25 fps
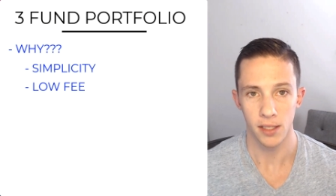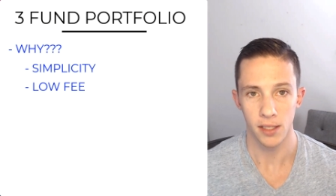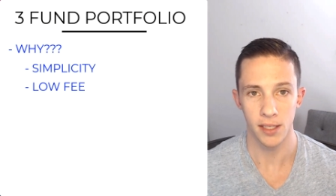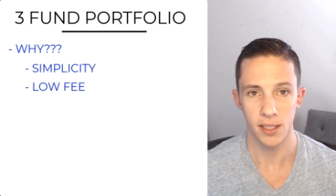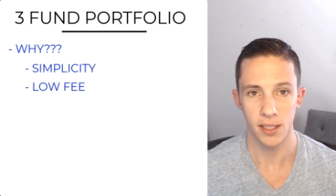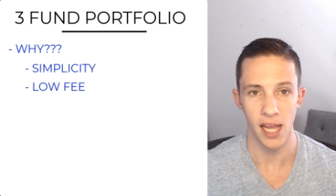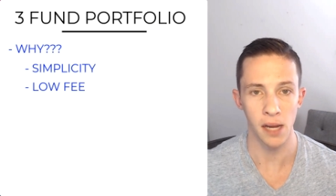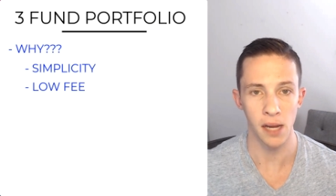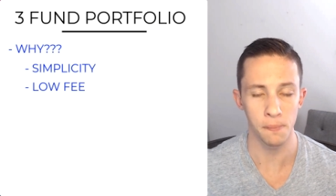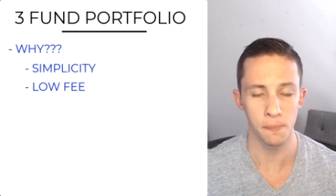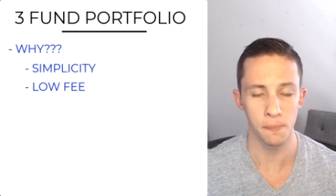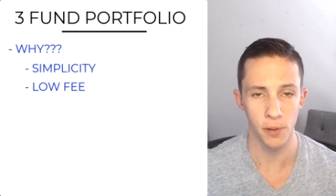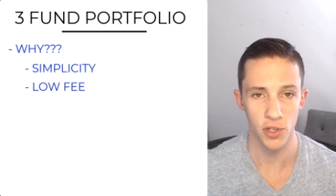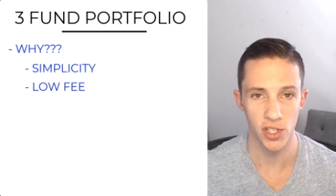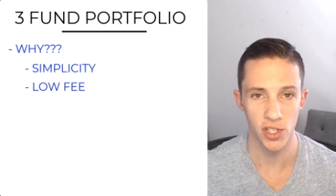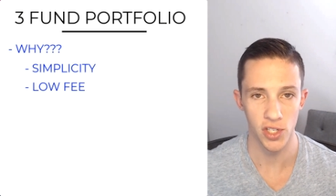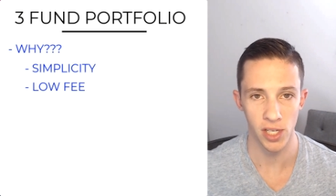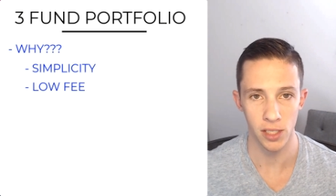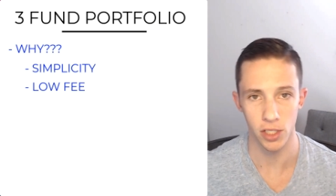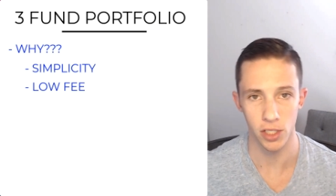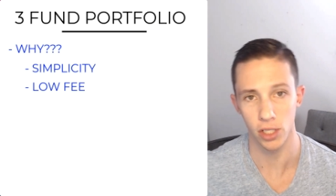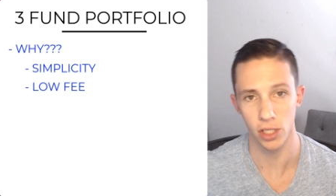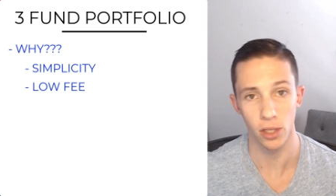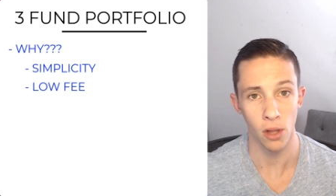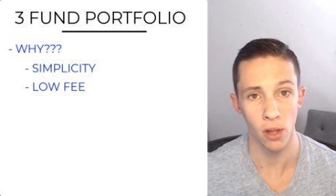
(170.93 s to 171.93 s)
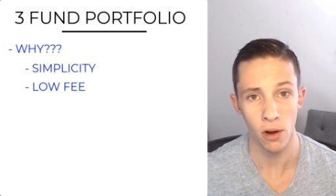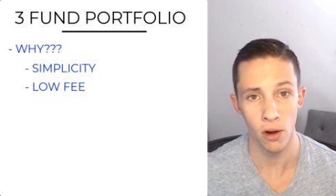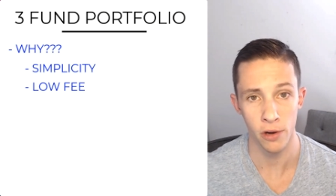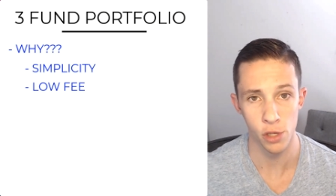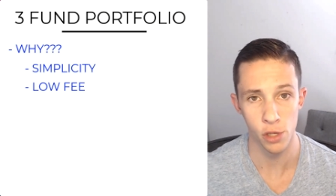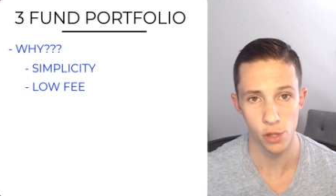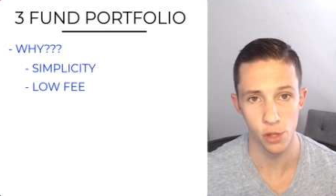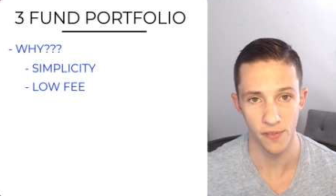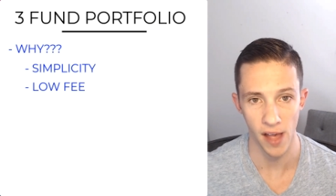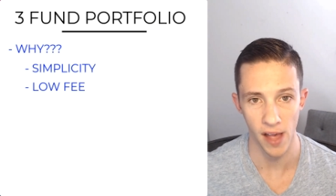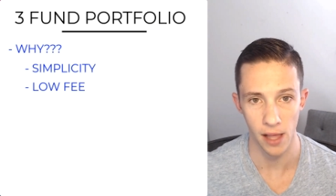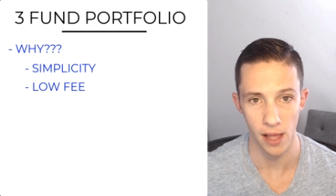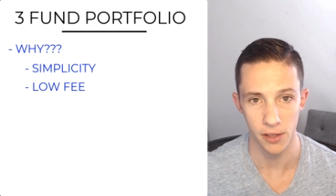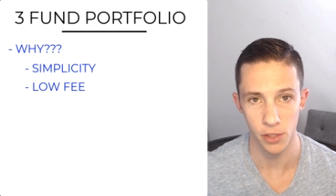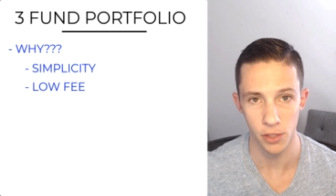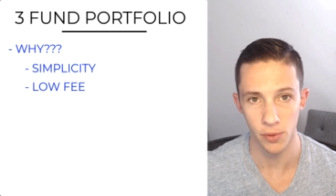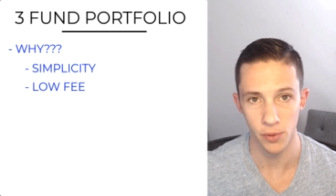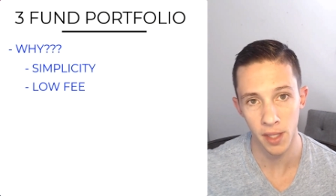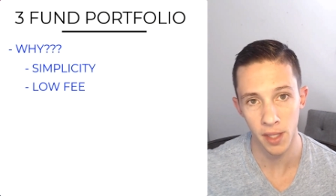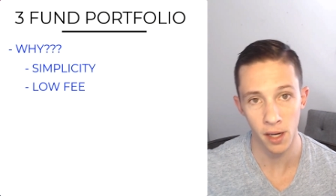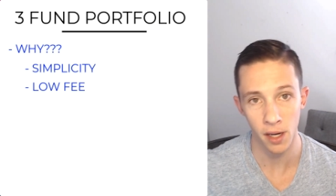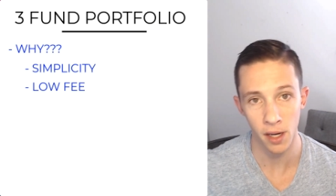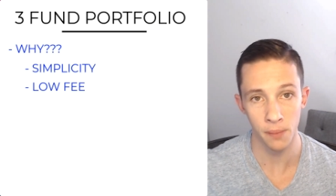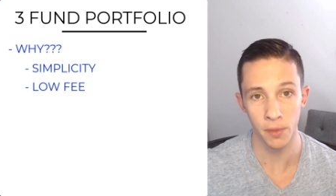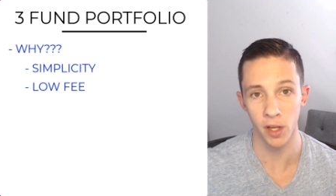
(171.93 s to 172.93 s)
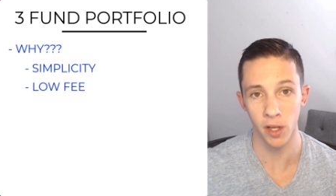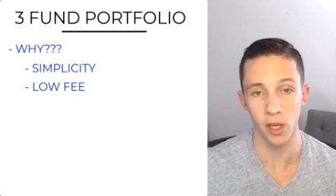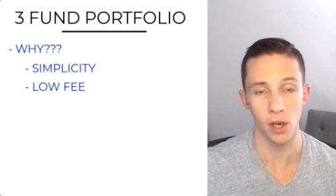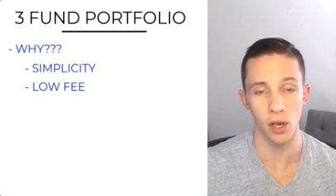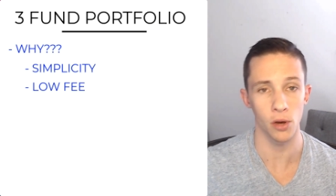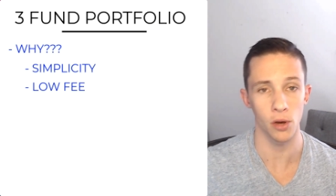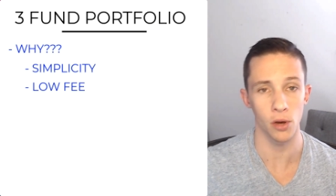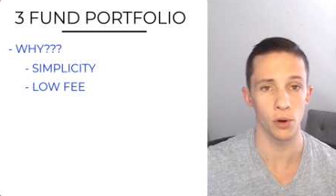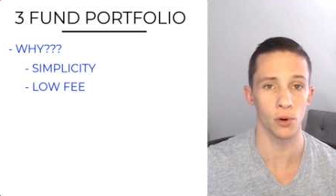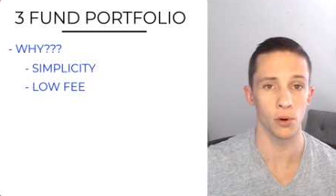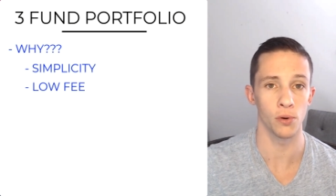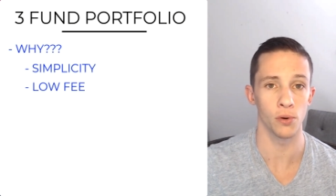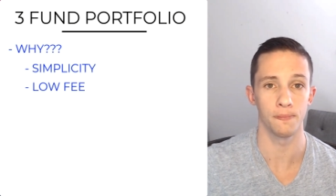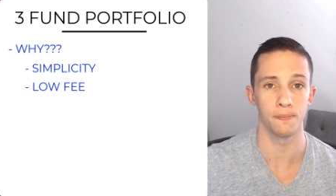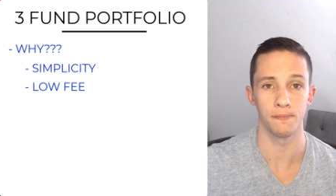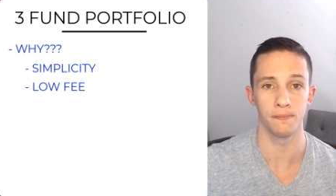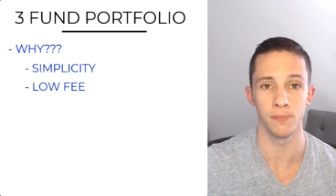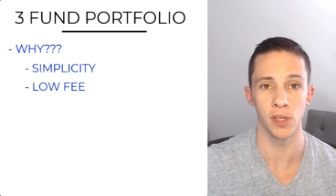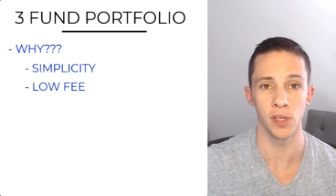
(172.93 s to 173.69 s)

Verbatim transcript: 10% to large value, and then I'm going to go,